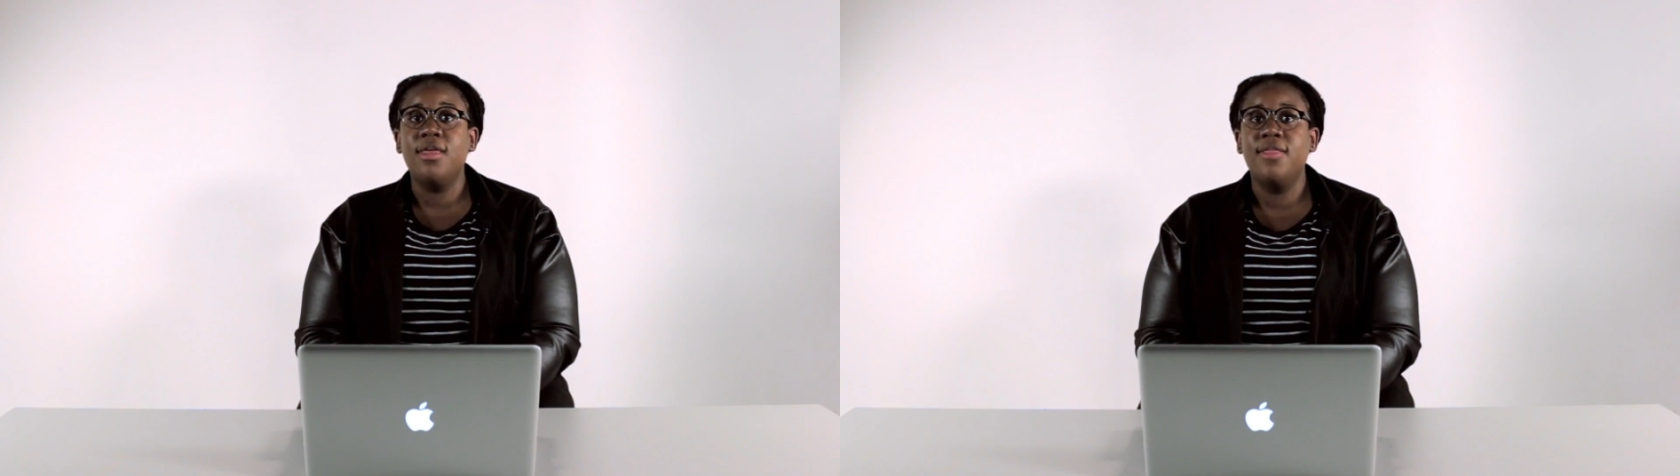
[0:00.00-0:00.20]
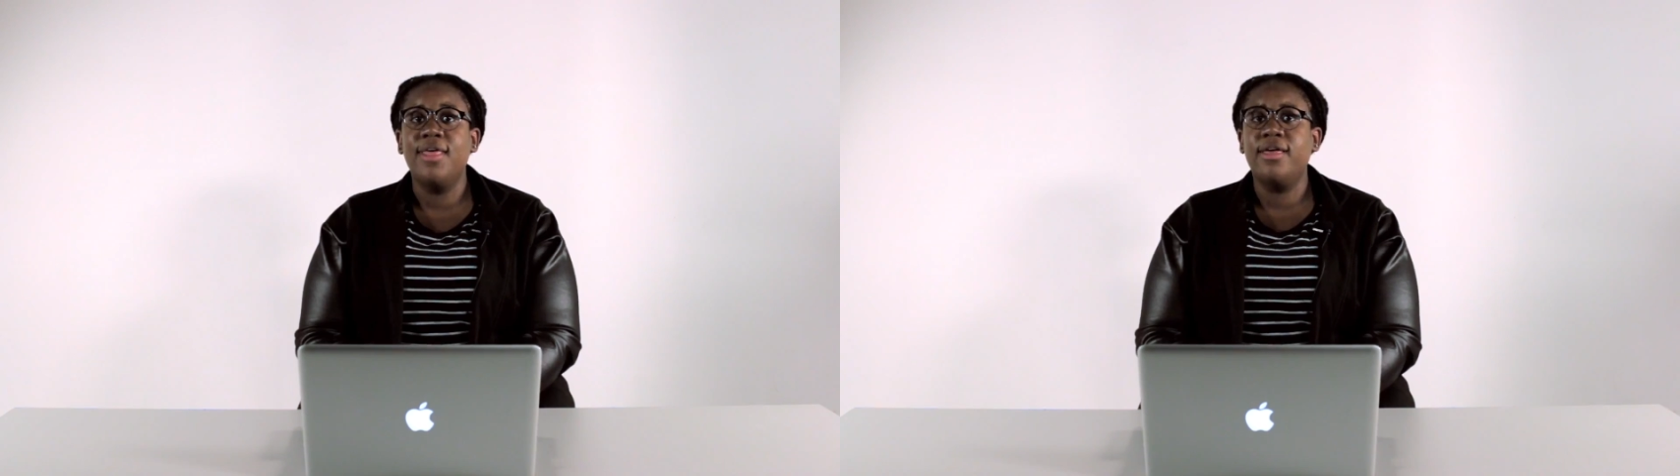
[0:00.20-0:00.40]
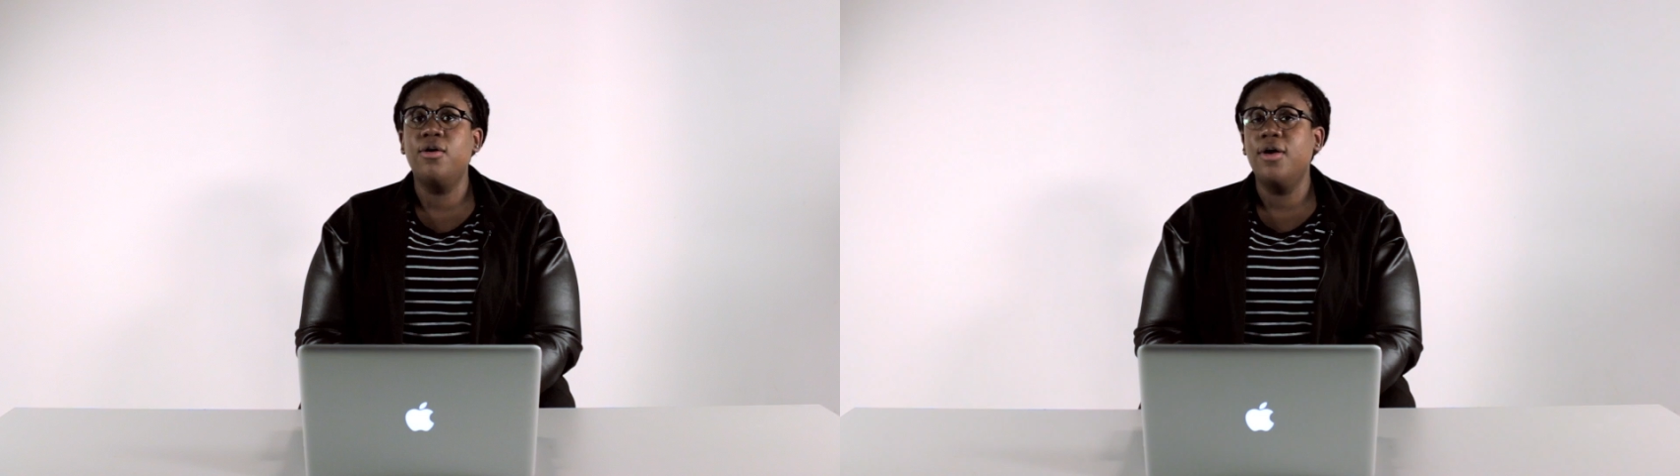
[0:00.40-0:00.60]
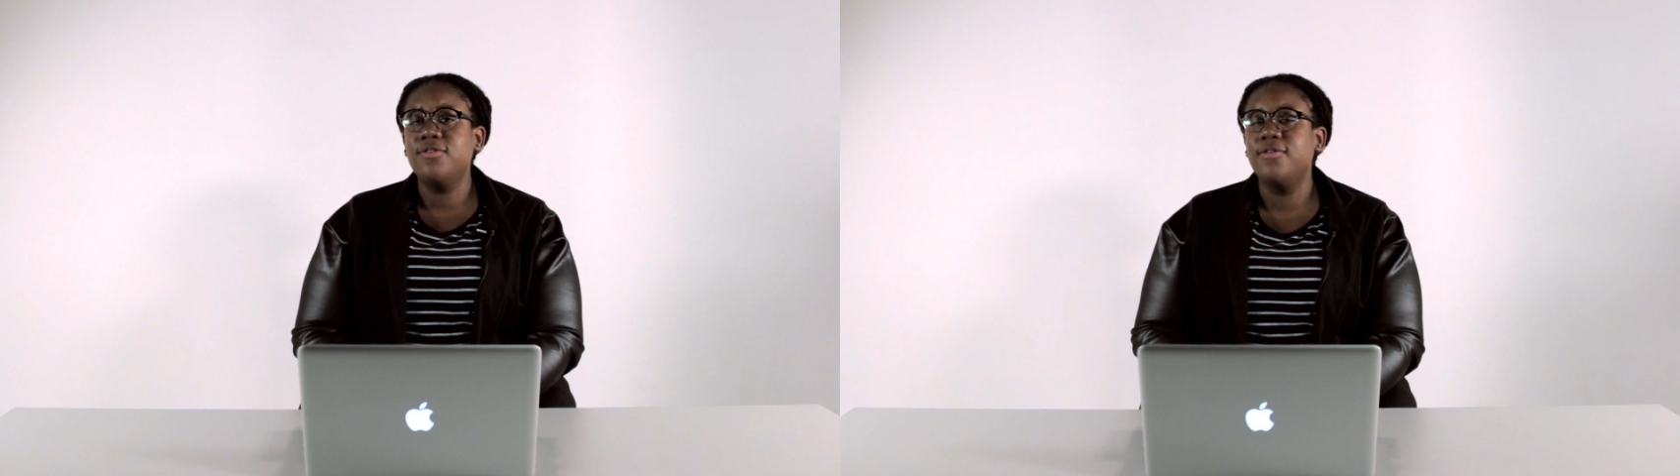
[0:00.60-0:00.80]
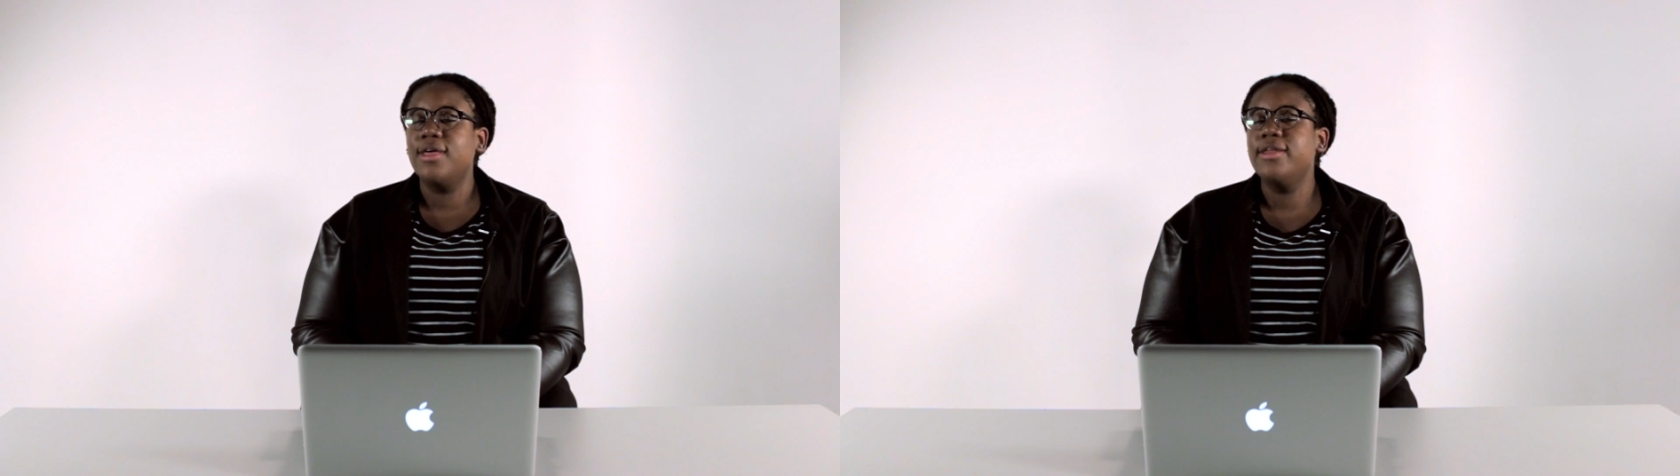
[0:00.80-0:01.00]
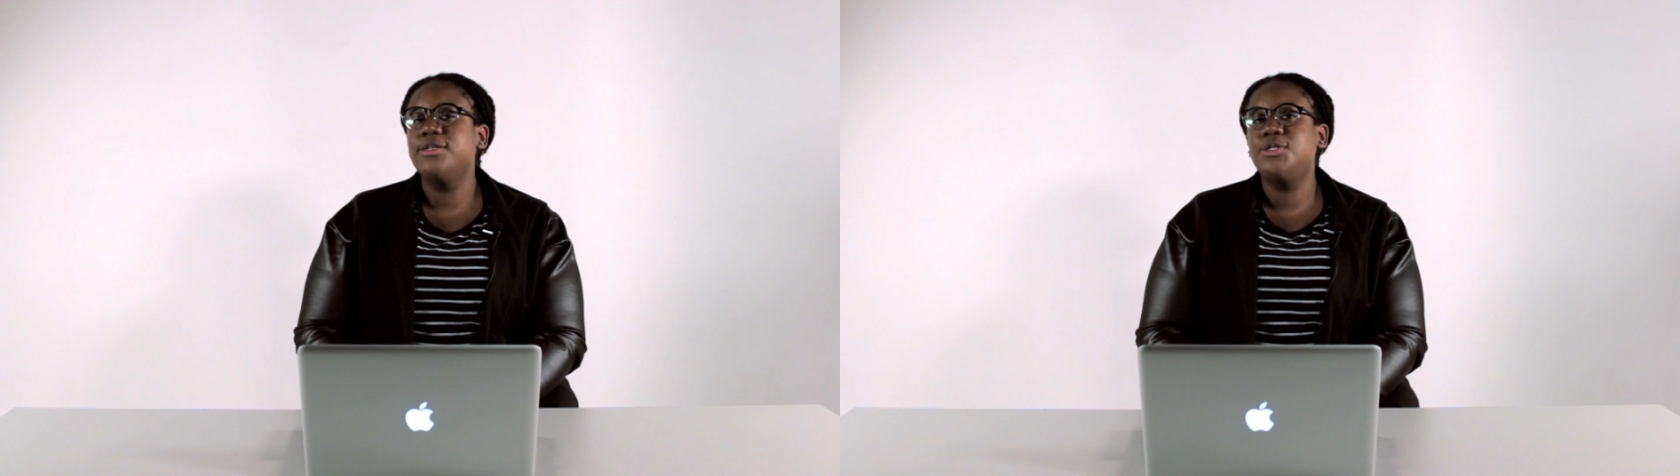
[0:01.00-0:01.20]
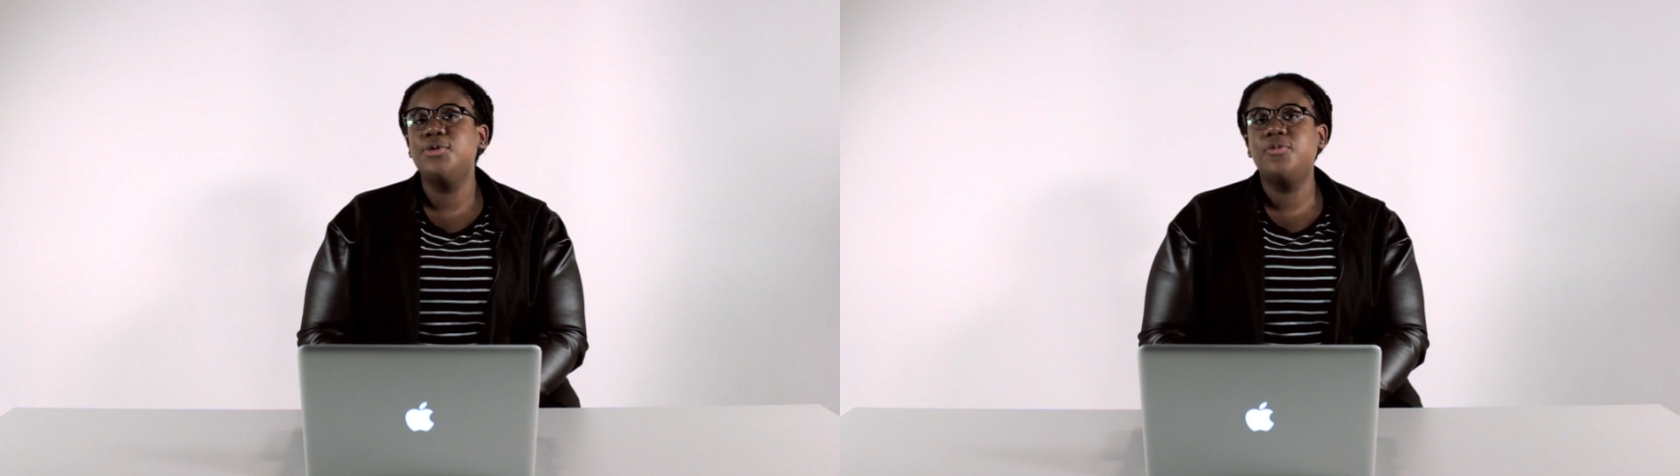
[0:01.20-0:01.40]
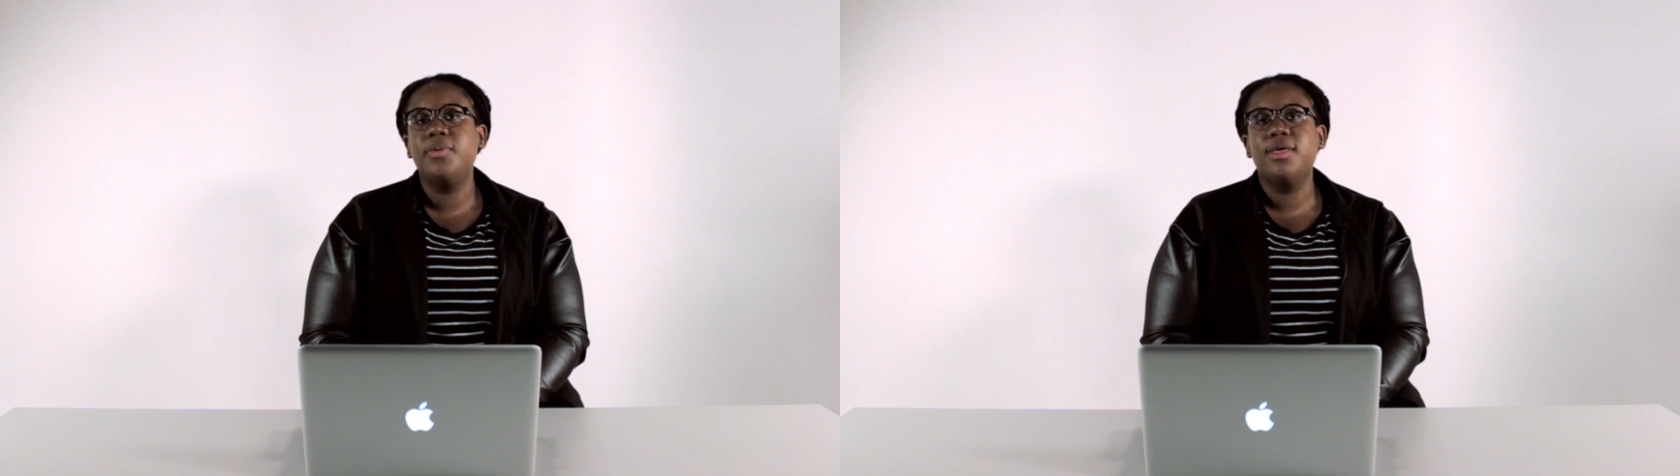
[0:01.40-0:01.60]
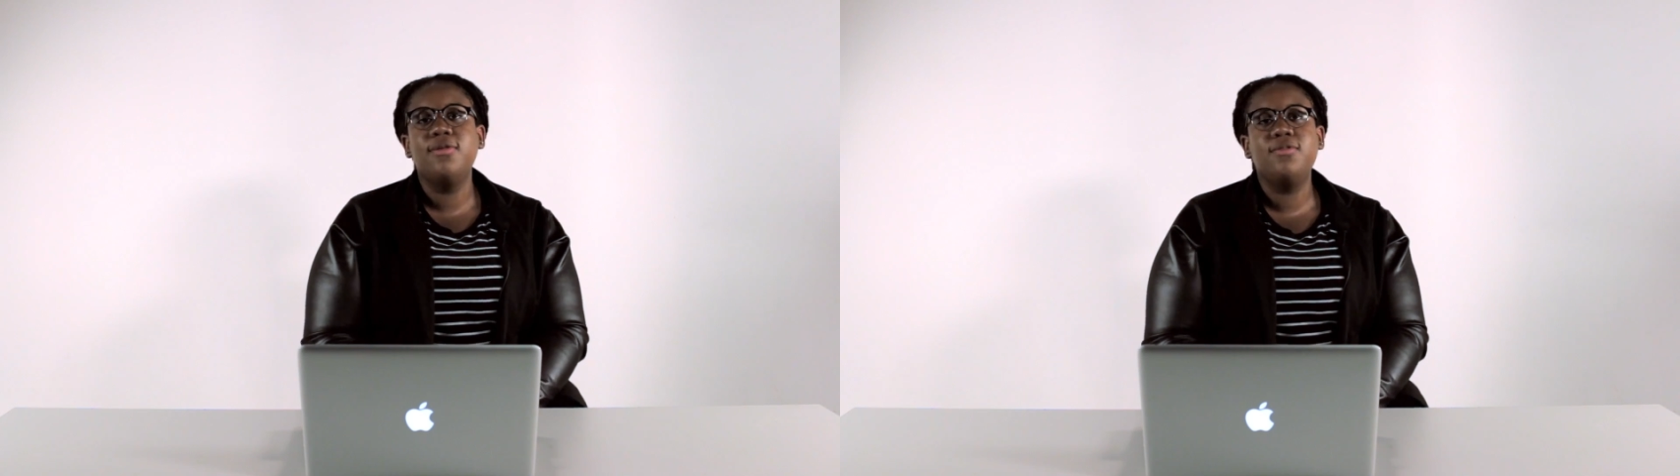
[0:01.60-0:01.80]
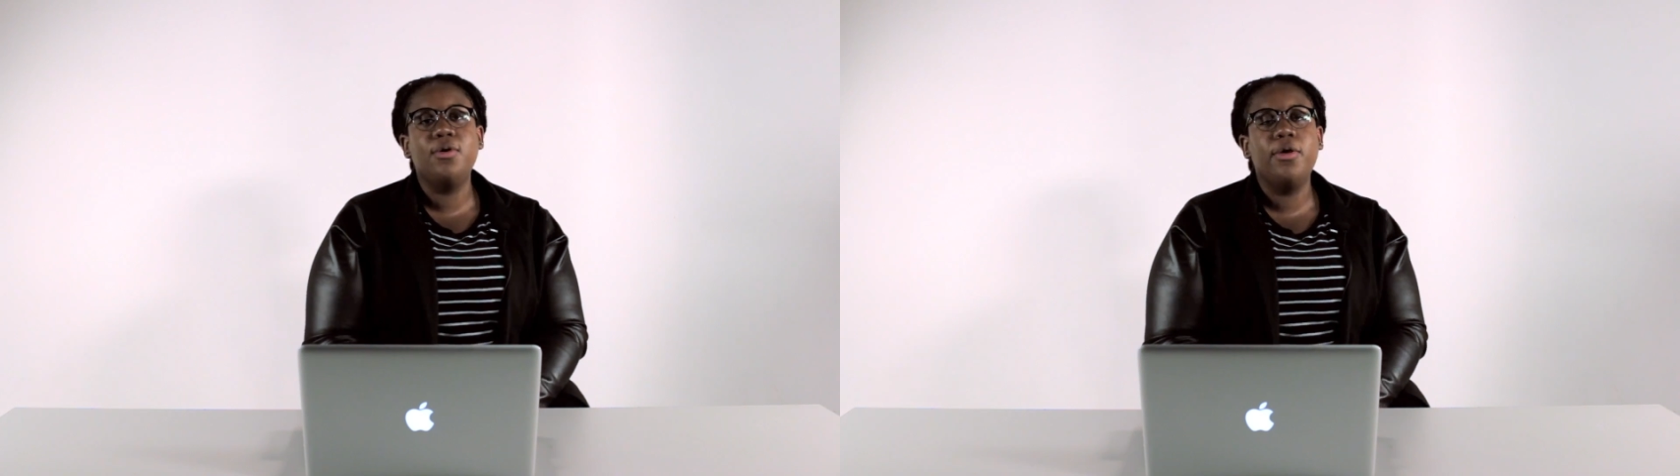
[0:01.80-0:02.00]
it, and that can cause a lot of issues
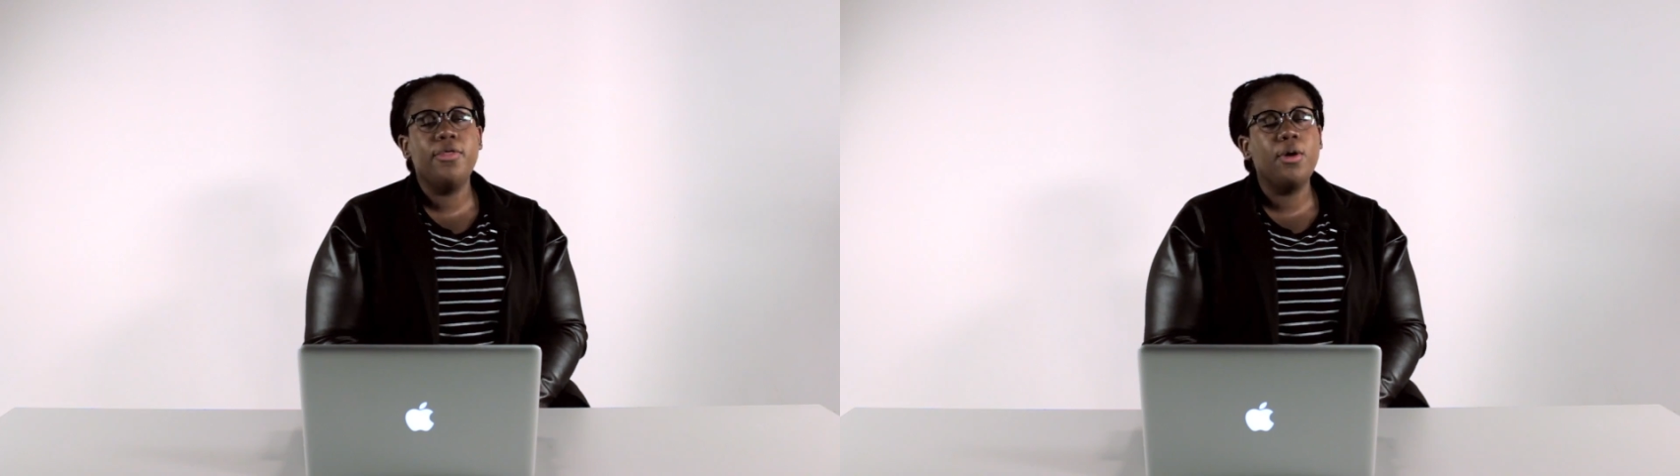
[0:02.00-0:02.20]
because, you know,